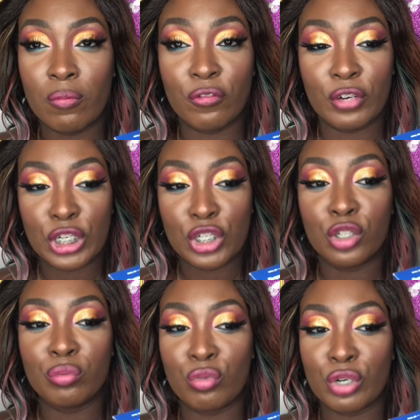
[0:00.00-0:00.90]

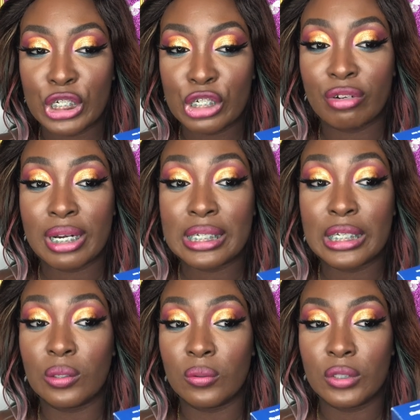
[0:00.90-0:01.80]
facial
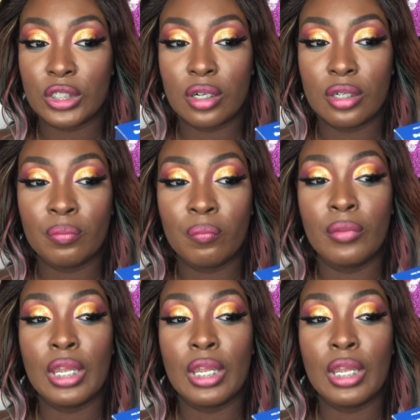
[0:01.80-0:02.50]
moisturizing lotion,